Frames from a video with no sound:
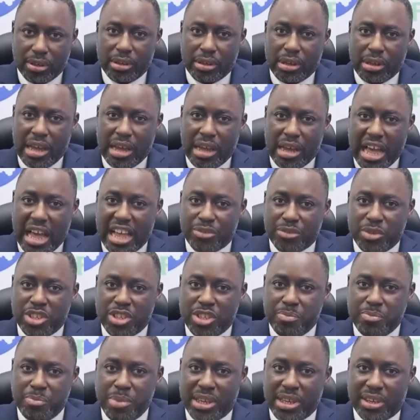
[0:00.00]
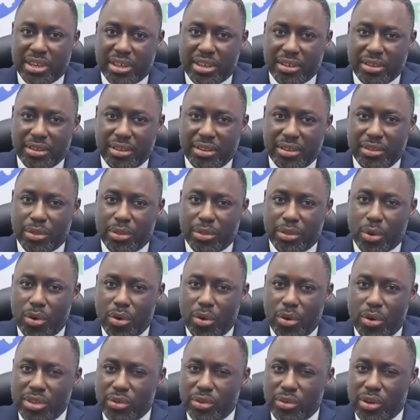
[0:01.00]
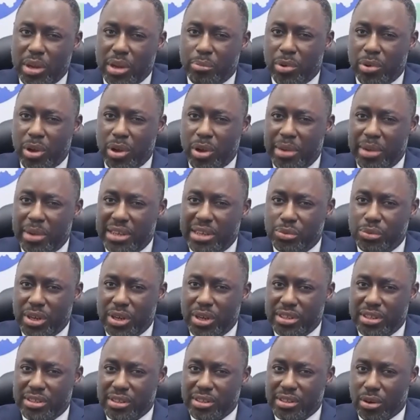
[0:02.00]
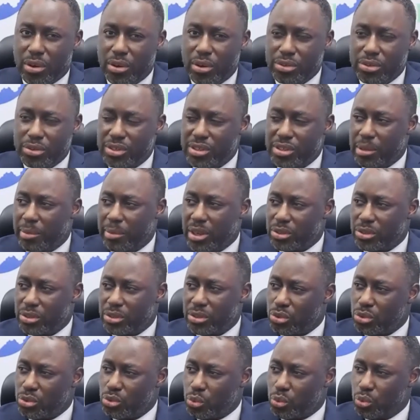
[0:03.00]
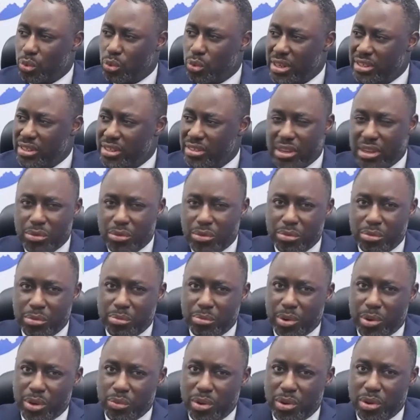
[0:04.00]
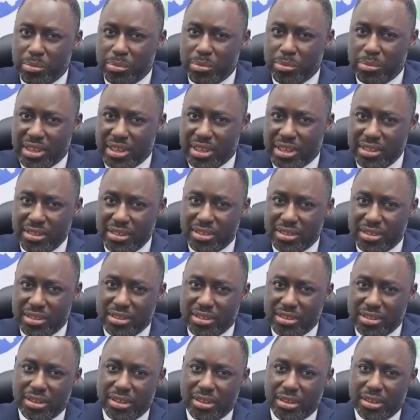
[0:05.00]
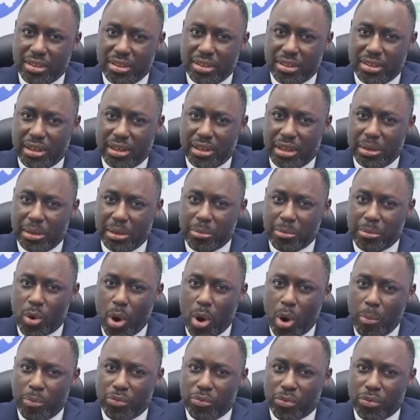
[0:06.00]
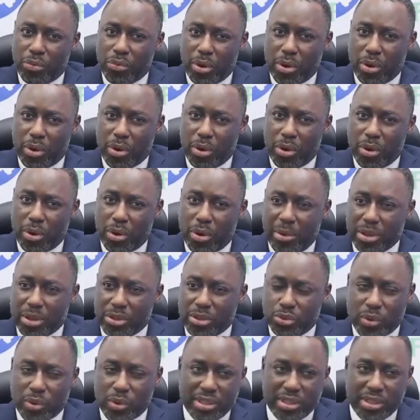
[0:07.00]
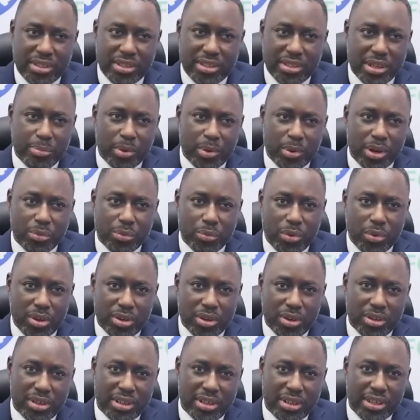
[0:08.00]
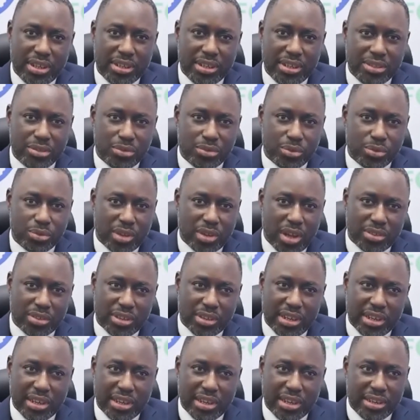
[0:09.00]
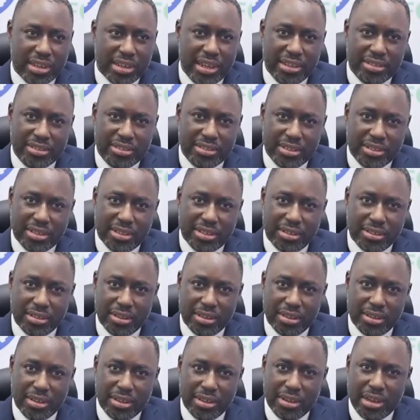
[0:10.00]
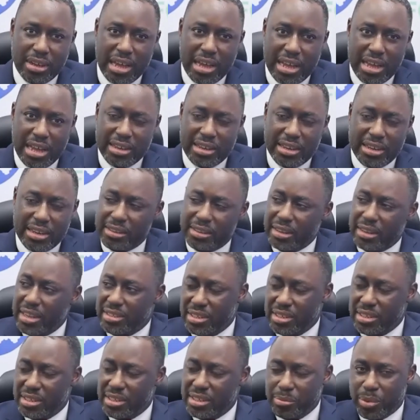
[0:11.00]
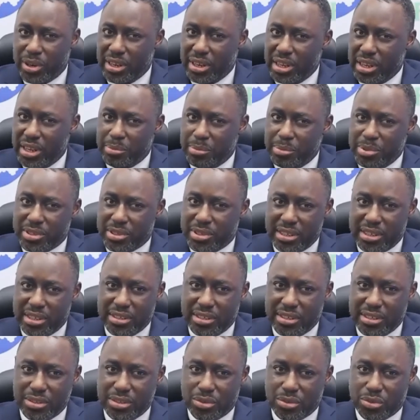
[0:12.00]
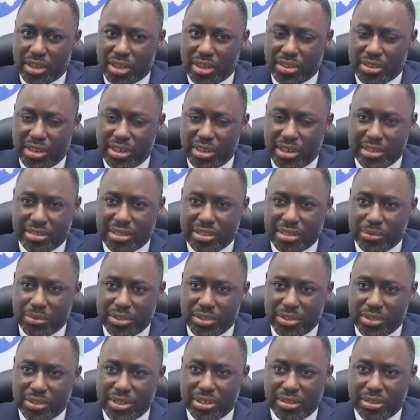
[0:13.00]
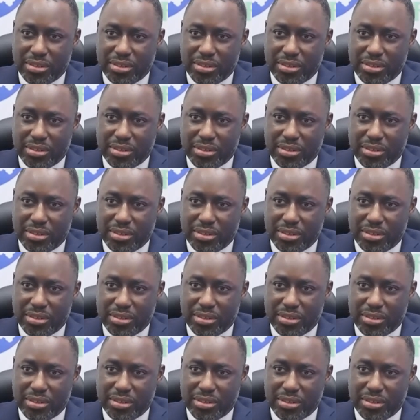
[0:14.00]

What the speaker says: As we speak, the current unemployment rate in the country is about 27.1%, up from about 23.1% in 2018 and 18.8% in 2017.